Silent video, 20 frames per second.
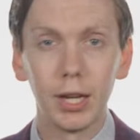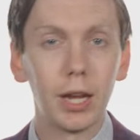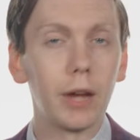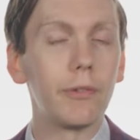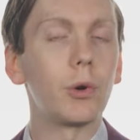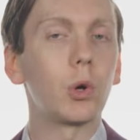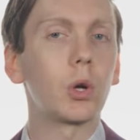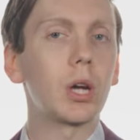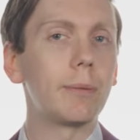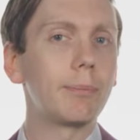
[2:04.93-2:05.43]

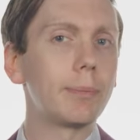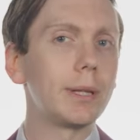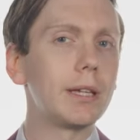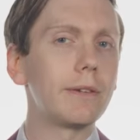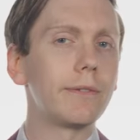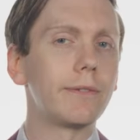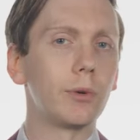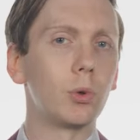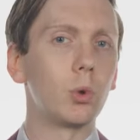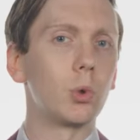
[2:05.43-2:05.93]
If your
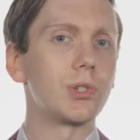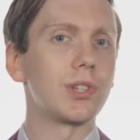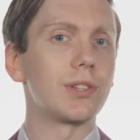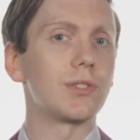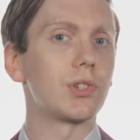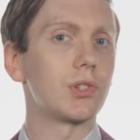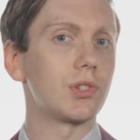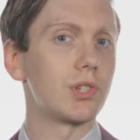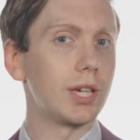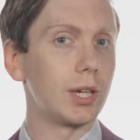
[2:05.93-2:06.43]
company falls
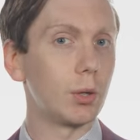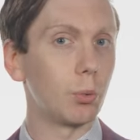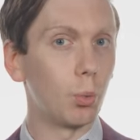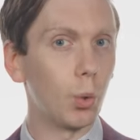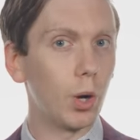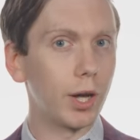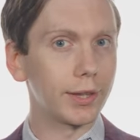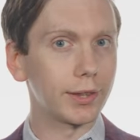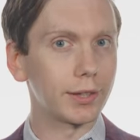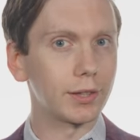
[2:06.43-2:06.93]
into tier
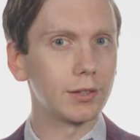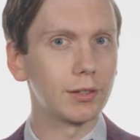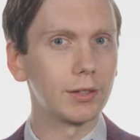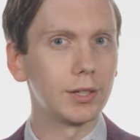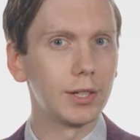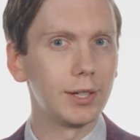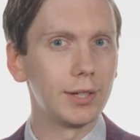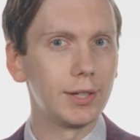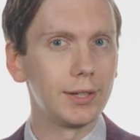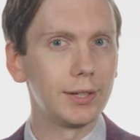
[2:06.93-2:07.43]
1,
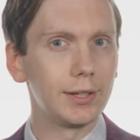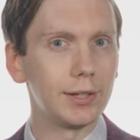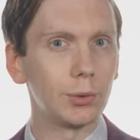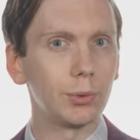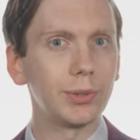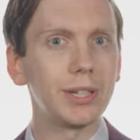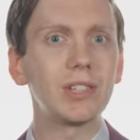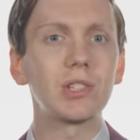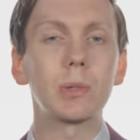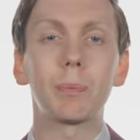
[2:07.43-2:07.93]

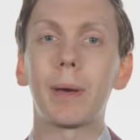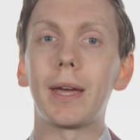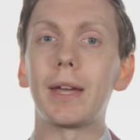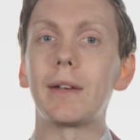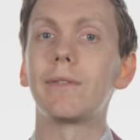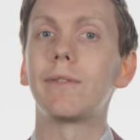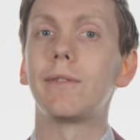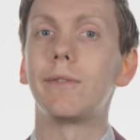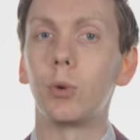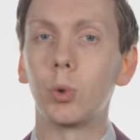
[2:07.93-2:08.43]
you'll need to pay
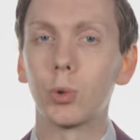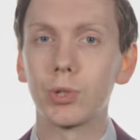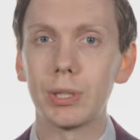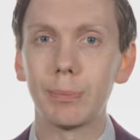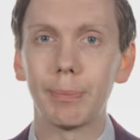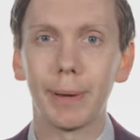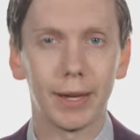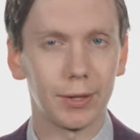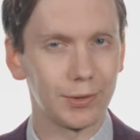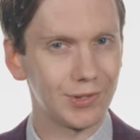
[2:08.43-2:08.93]

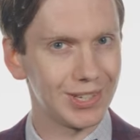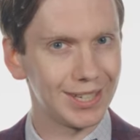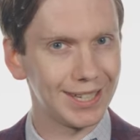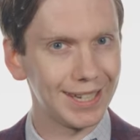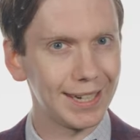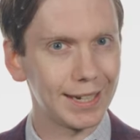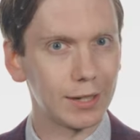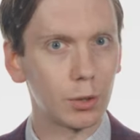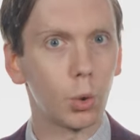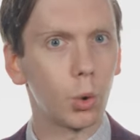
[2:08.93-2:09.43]
£40 a
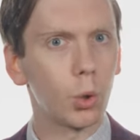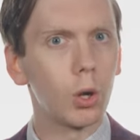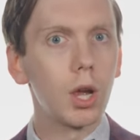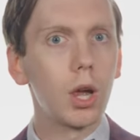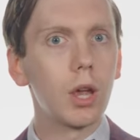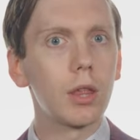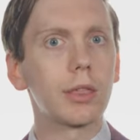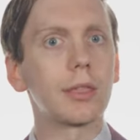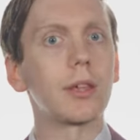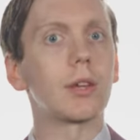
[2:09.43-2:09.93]
year, or
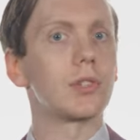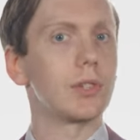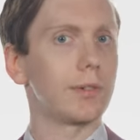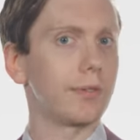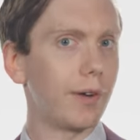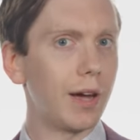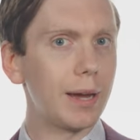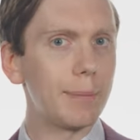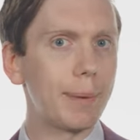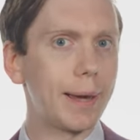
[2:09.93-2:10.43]

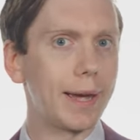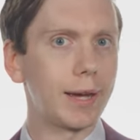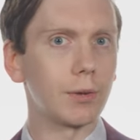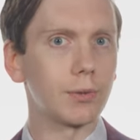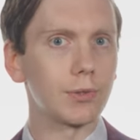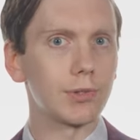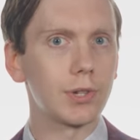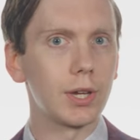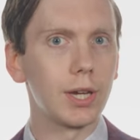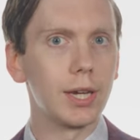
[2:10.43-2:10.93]

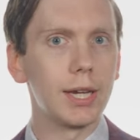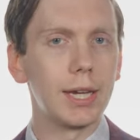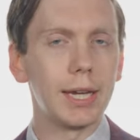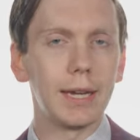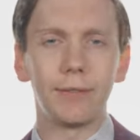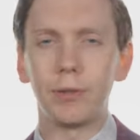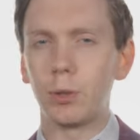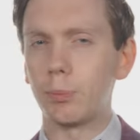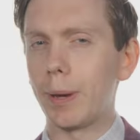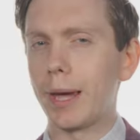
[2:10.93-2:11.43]
£35
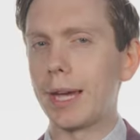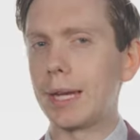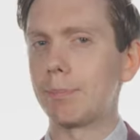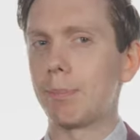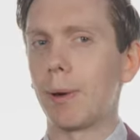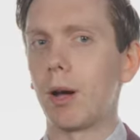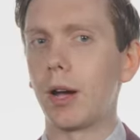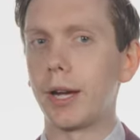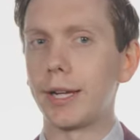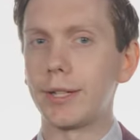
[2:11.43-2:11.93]
if you pay
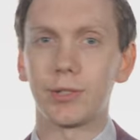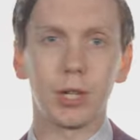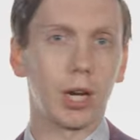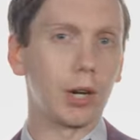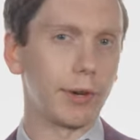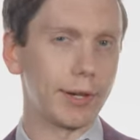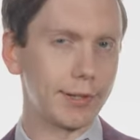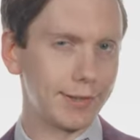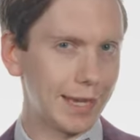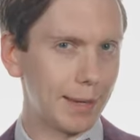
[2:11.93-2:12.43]
by
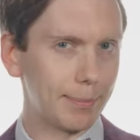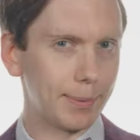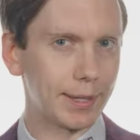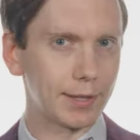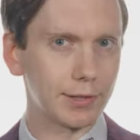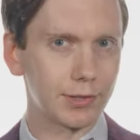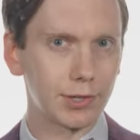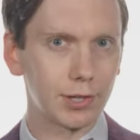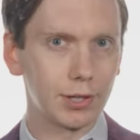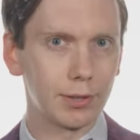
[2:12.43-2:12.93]
direct
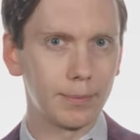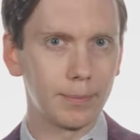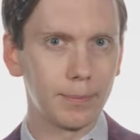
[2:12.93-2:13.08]
debit.